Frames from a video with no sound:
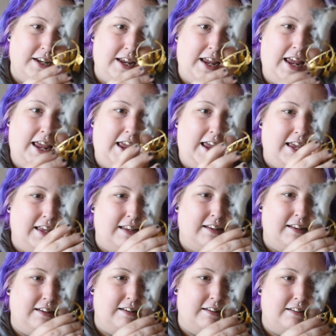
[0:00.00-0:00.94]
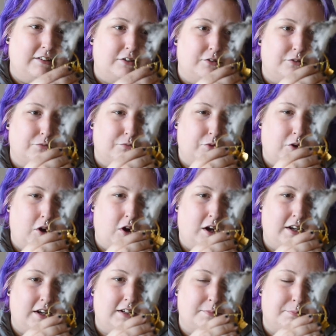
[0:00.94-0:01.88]
hand
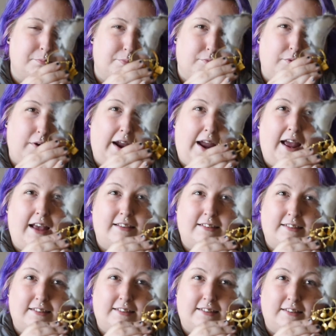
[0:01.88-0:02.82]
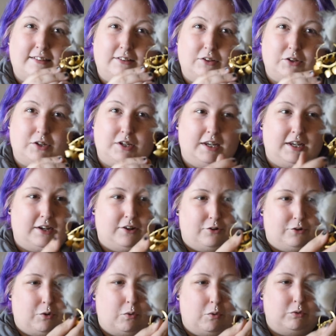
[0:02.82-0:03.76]
wrought brass looking or
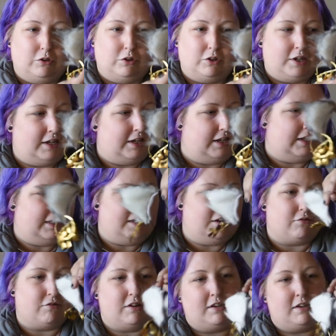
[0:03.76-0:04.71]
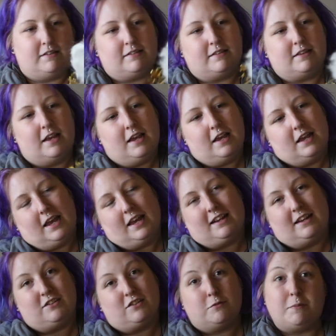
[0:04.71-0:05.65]
gold looking earrings, and
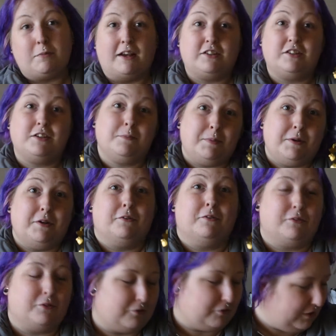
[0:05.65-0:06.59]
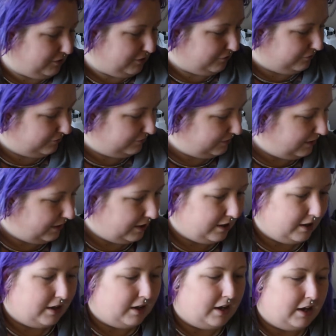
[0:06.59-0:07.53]
I just actually pierced her ears.
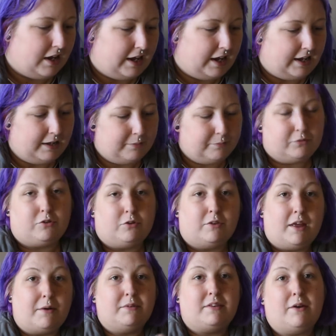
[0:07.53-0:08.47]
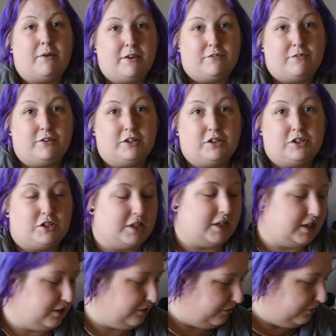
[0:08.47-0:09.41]
So that was how I finished
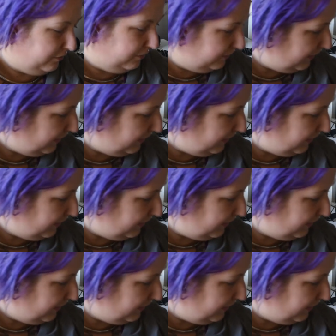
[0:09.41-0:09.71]
the ears,